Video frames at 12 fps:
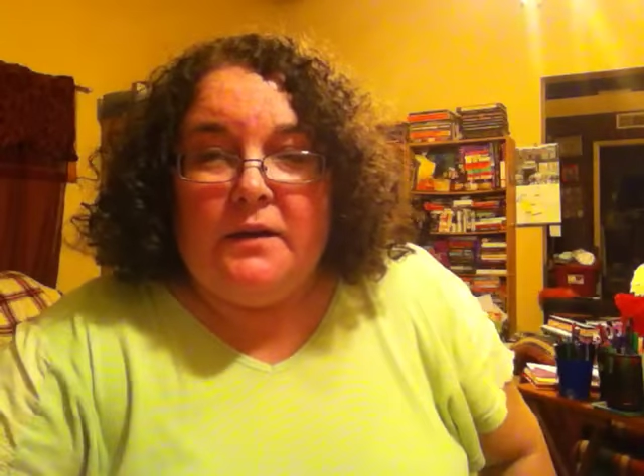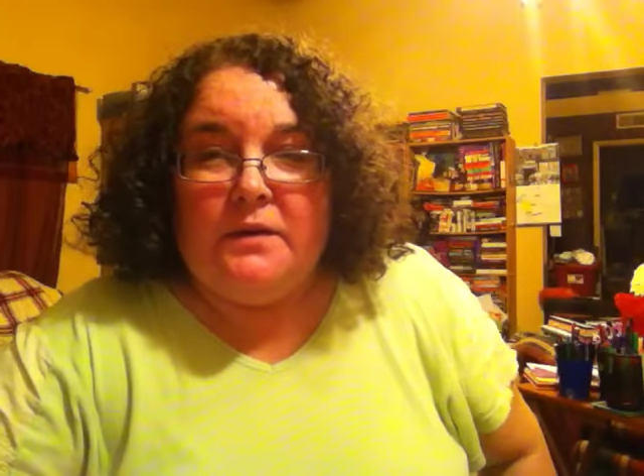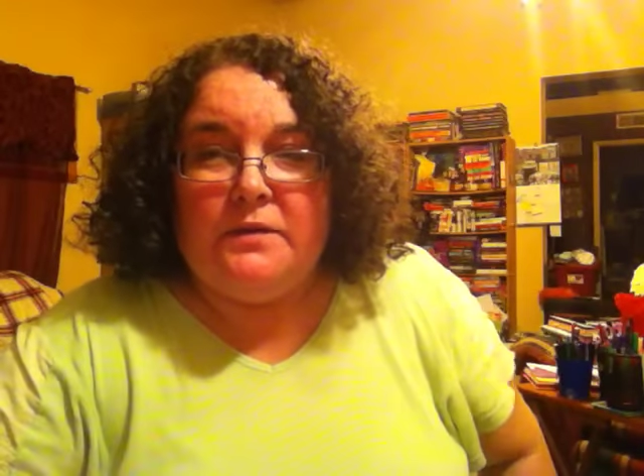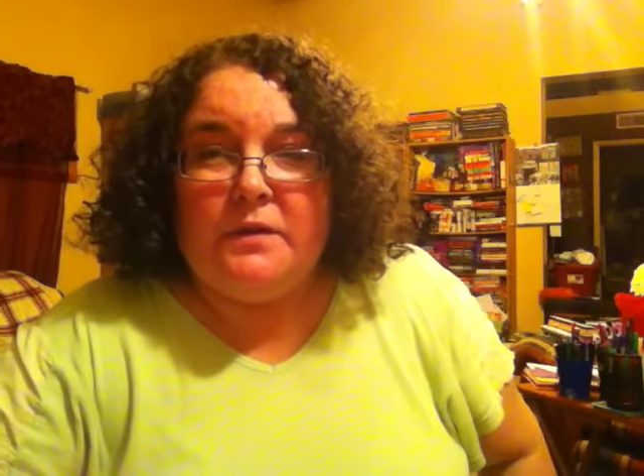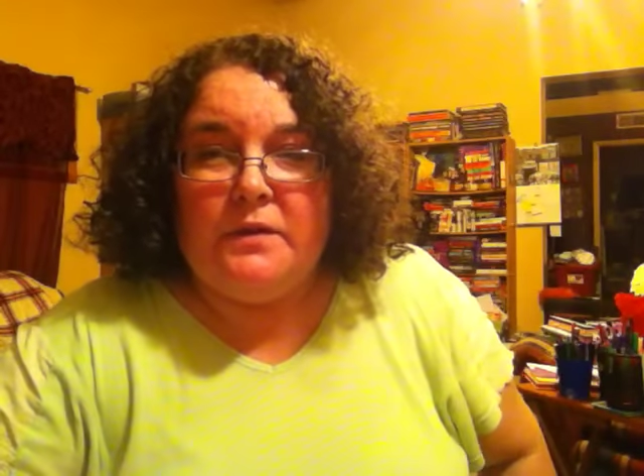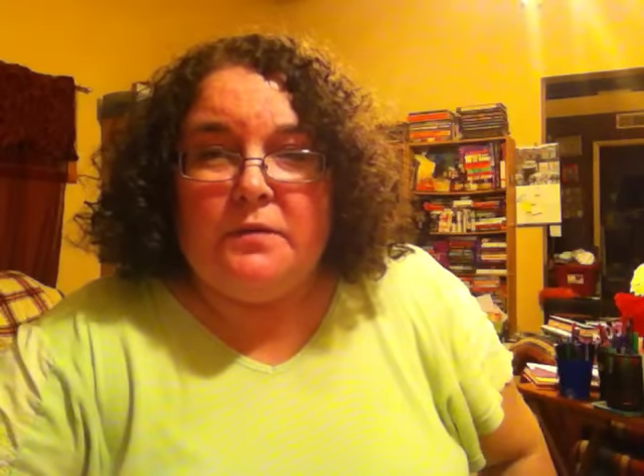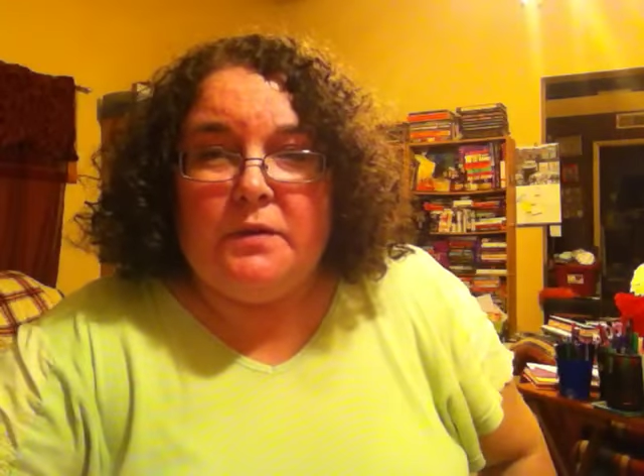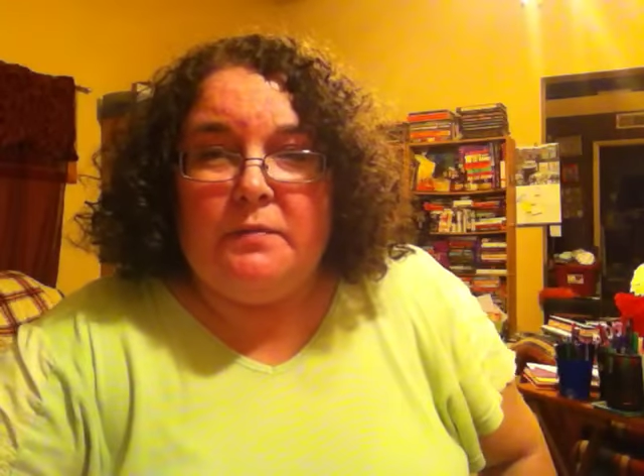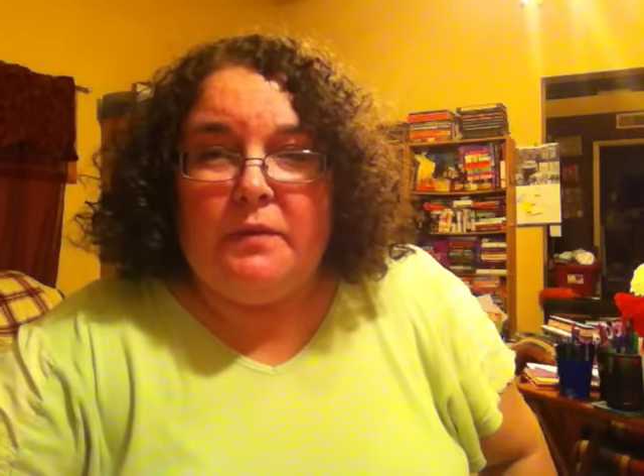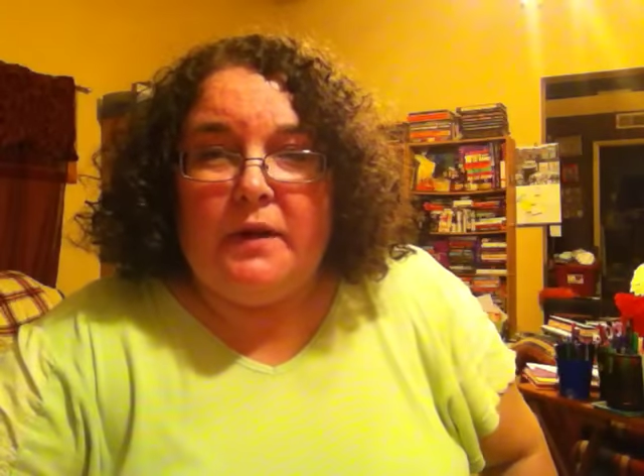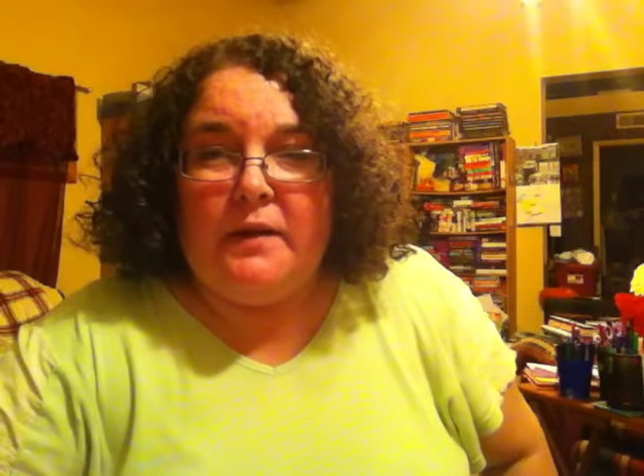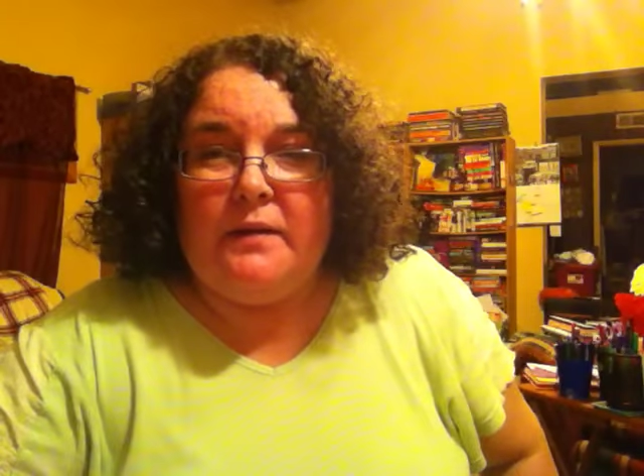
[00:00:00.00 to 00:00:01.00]
So that's really
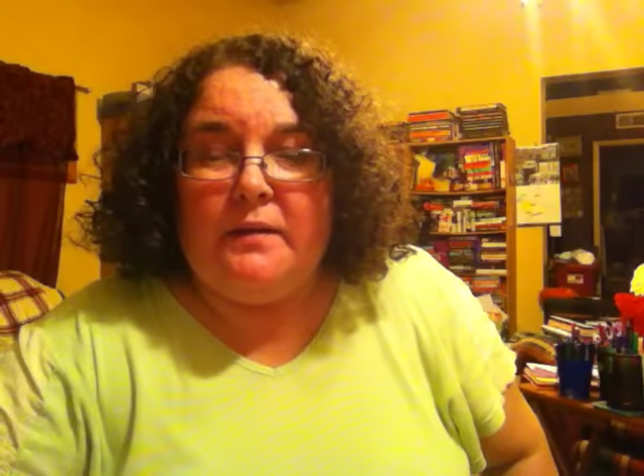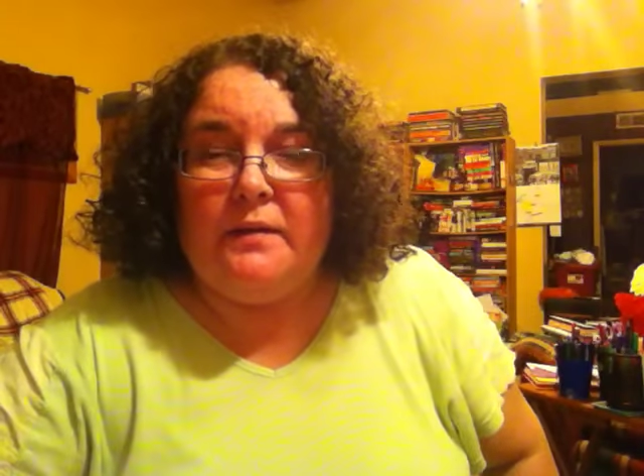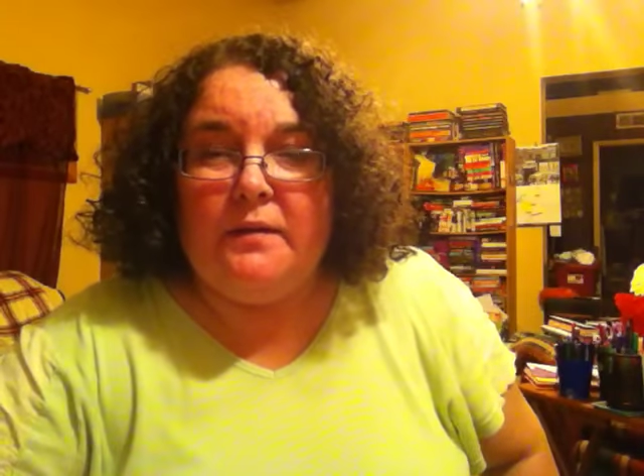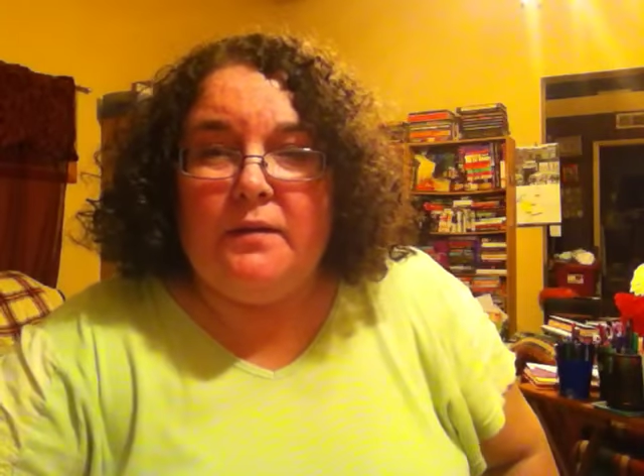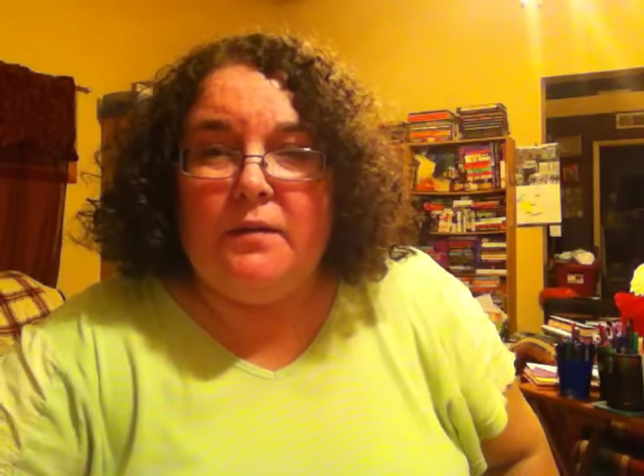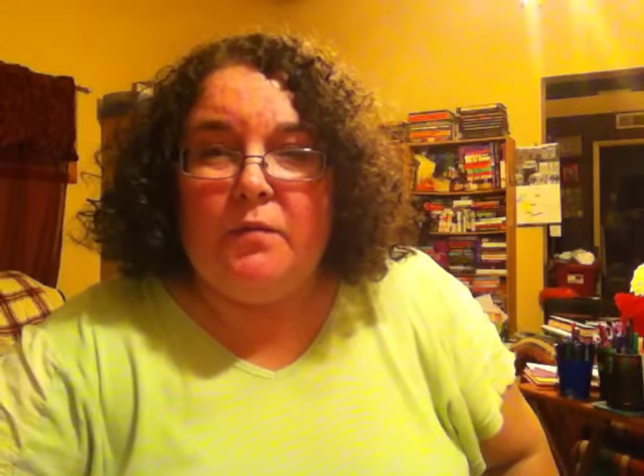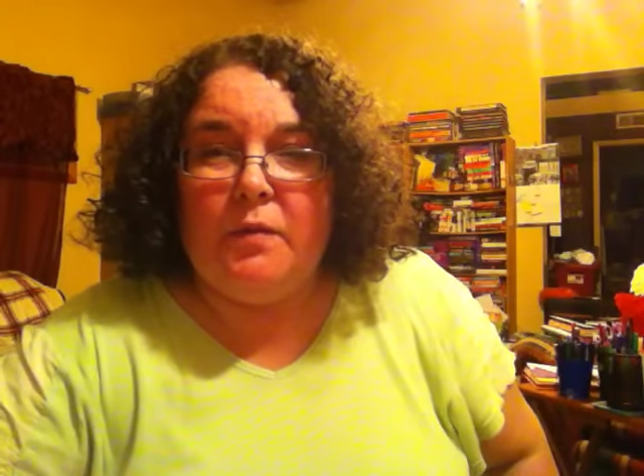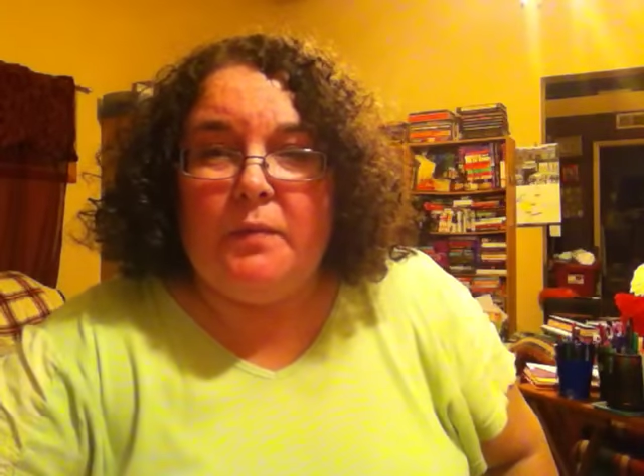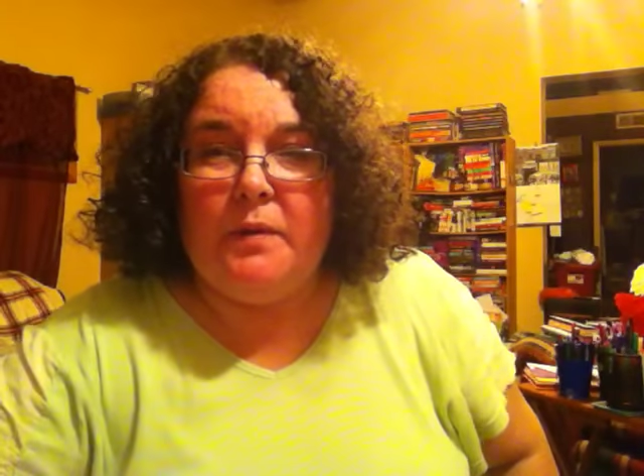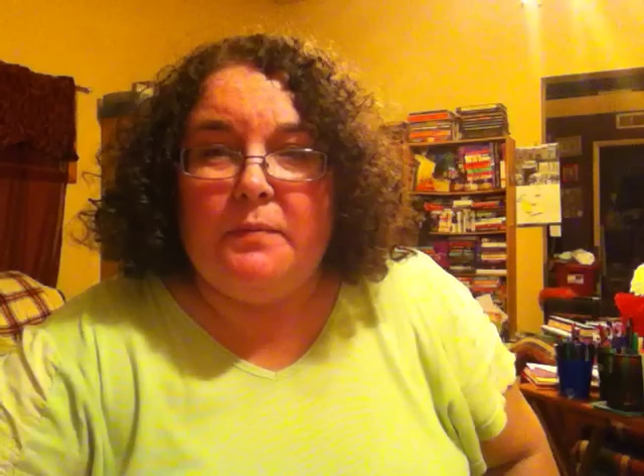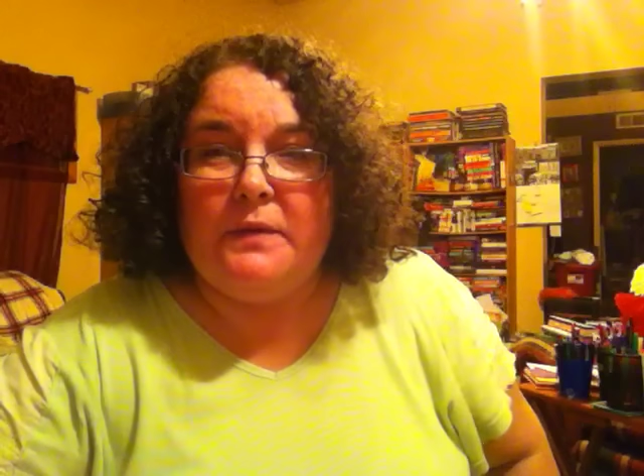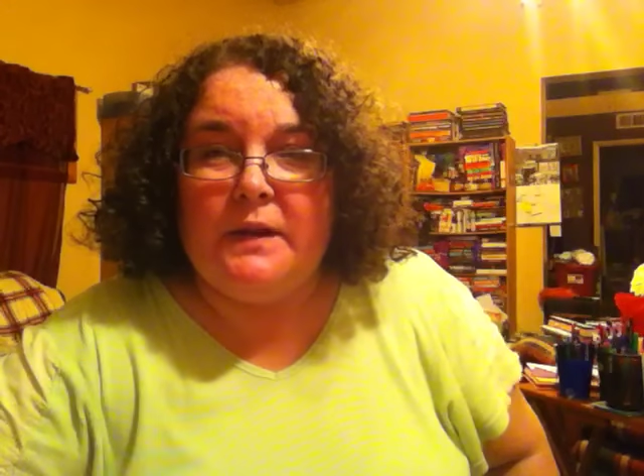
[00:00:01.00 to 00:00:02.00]
my WIP
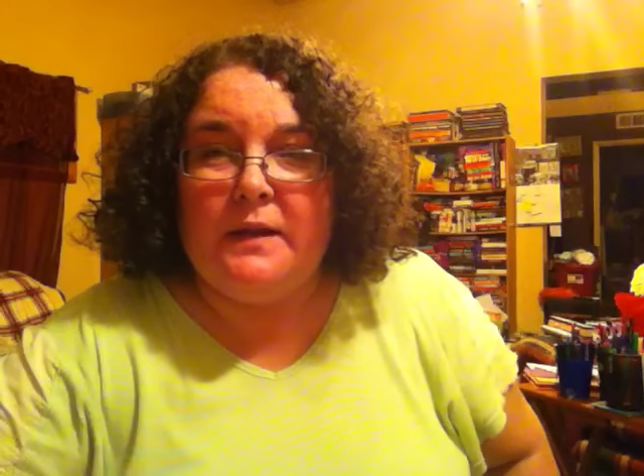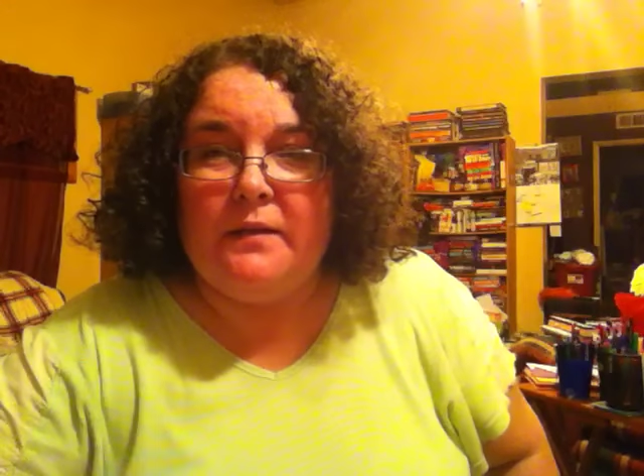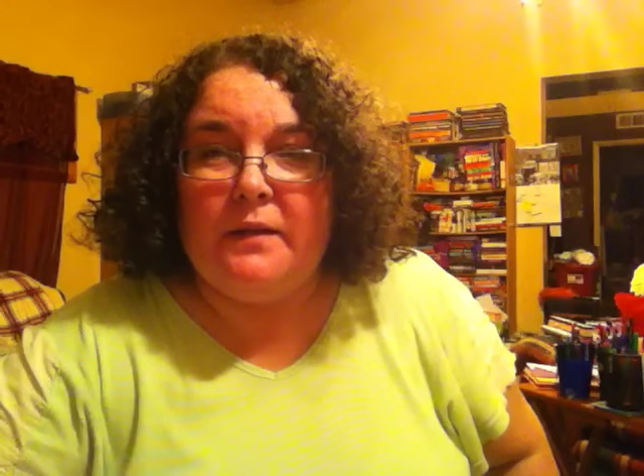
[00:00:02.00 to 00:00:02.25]
update.